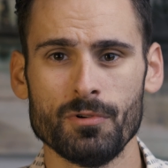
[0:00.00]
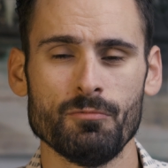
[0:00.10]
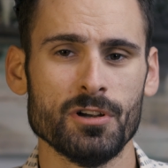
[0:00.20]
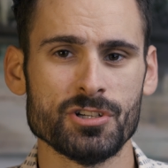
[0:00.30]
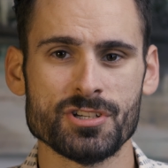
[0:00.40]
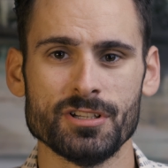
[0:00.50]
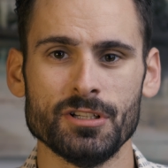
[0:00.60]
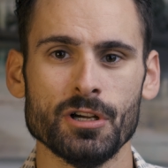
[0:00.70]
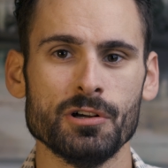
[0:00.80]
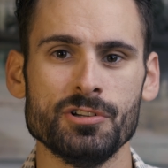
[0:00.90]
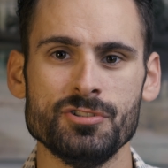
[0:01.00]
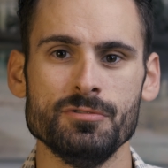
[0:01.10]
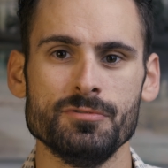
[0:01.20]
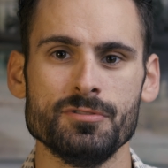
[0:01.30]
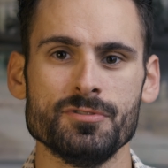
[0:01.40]
we want to just encourage
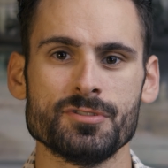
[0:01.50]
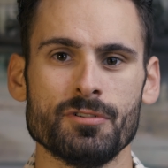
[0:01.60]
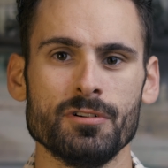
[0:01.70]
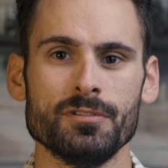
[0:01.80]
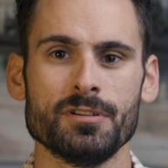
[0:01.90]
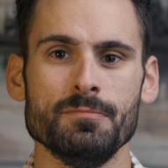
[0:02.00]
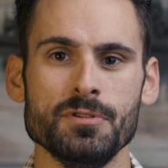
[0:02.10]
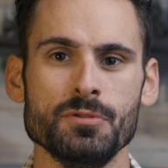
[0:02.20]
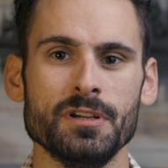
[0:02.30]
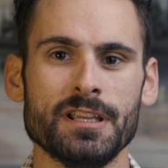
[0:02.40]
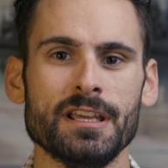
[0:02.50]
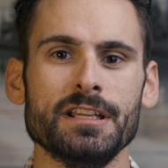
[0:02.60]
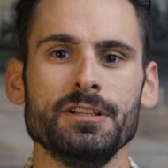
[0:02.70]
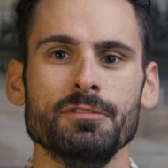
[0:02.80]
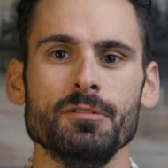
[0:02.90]
you to start
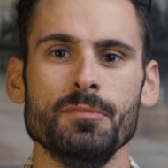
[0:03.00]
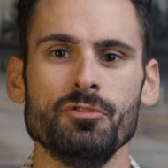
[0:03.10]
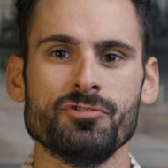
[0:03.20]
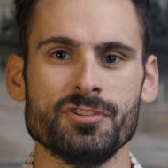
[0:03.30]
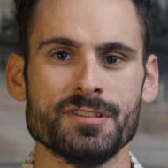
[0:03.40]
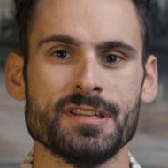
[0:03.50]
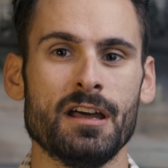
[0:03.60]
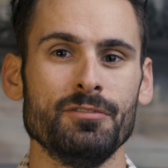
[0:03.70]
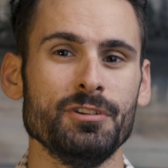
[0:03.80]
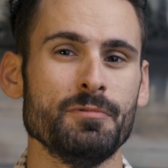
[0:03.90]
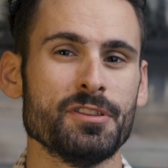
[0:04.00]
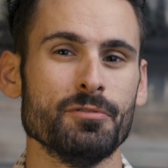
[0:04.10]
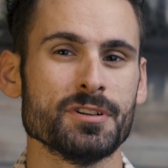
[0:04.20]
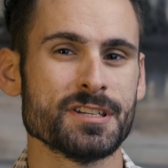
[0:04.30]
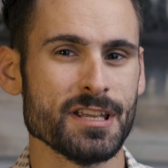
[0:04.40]
communicating your emotions, not only with
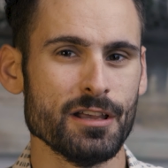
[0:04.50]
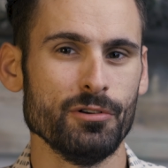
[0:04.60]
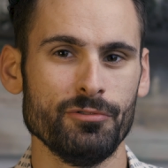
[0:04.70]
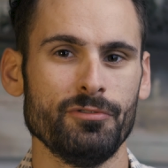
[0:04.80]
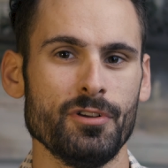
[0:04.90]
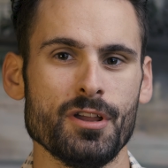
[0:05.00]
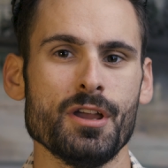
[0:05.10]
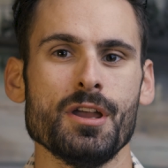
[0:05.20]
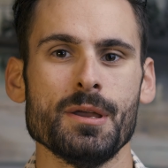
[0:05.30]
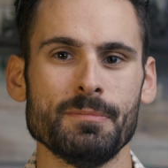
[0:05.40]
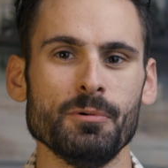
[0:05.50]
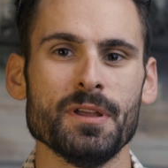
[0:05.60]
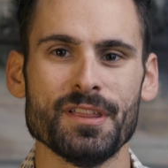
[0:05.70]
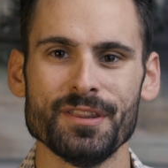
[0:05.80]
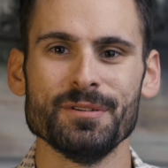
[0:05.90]
yourself, but
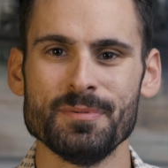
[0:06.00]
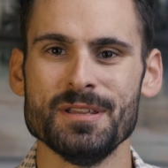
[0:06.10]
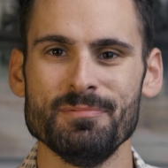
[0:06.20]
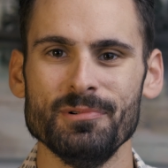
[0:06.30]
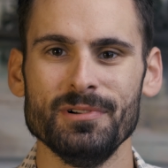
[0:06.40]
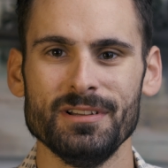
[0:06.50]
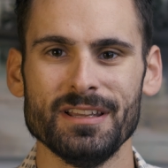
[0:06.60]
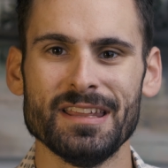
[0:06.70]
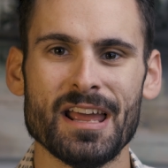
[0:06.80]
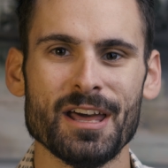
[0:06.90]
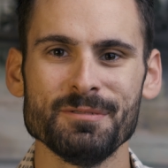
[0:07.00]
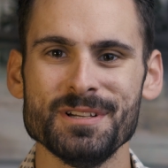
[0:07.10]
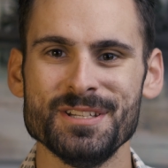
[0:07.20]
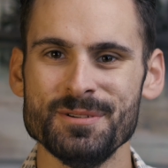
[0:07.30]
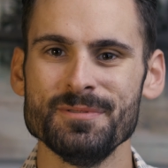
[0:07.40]
with other people. And how do
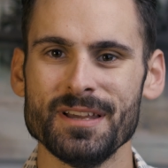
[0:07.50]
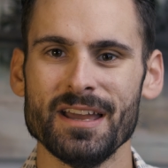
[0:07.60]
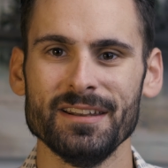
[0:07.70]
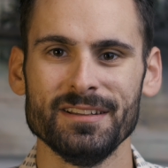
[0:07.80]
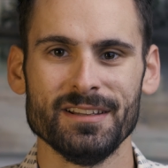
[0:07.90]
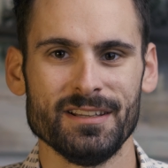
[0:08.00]
we do that?